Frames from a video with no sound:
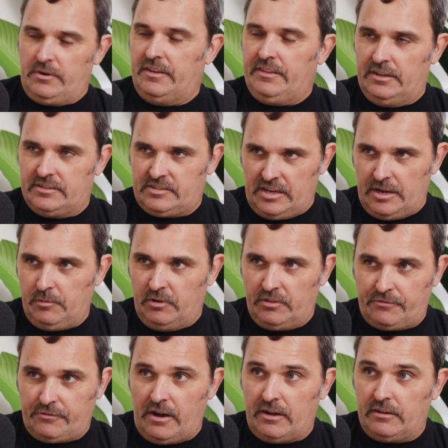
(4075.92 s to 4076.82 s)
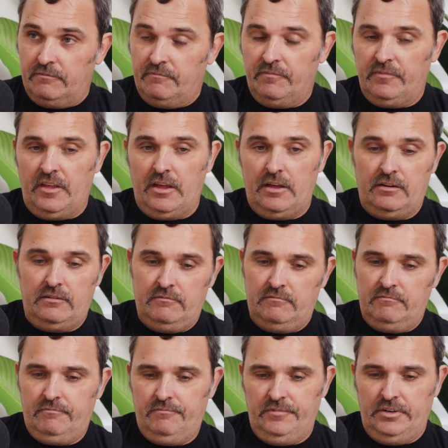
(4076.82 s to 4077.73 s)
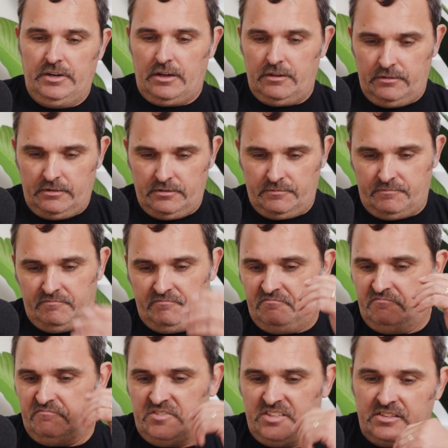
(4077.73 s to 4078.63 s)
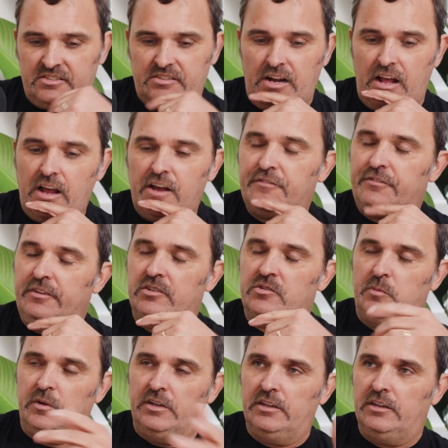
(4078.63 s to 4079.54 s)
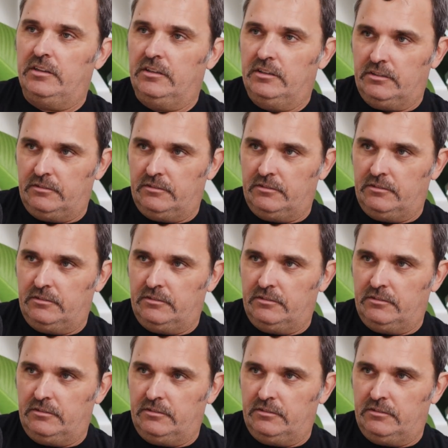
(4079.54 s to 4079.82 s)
to run that same on the front, and the 6.5-inch wheel,